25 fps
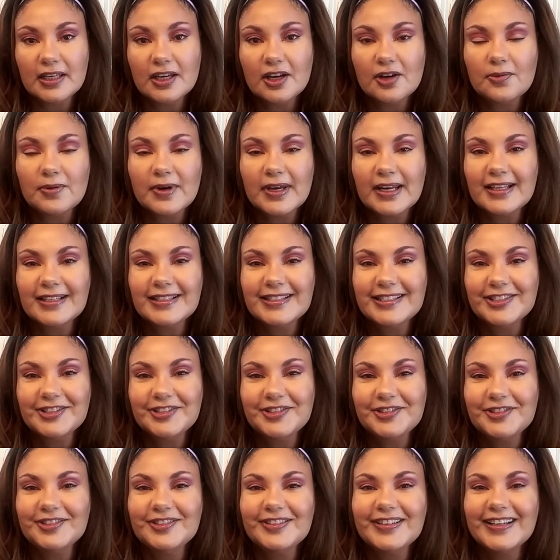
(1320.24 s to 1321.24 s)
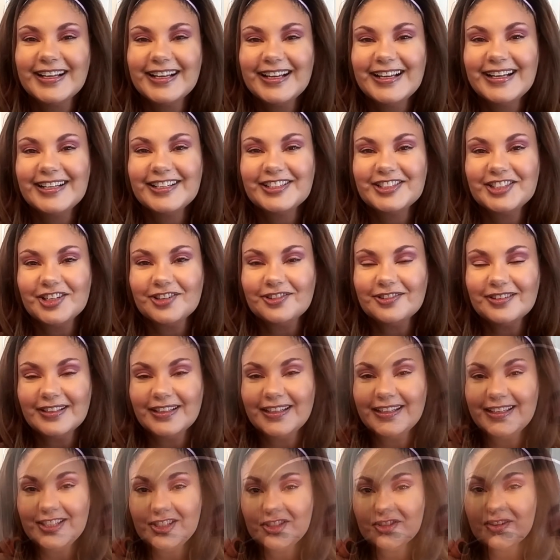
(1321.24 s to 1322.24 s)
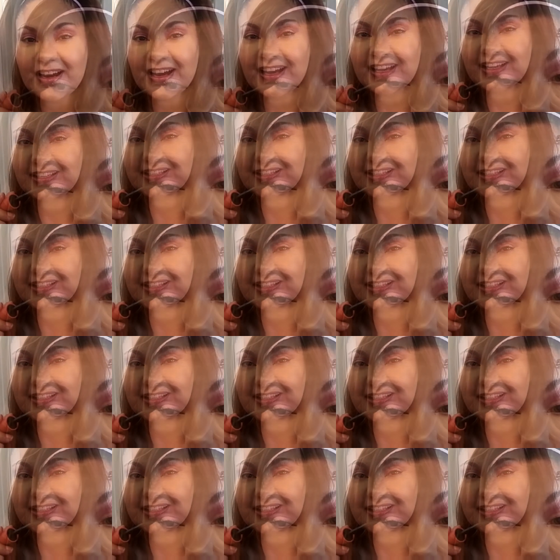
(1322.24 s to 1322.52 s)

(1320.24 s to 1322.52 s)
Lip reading: don't want it to totally dry,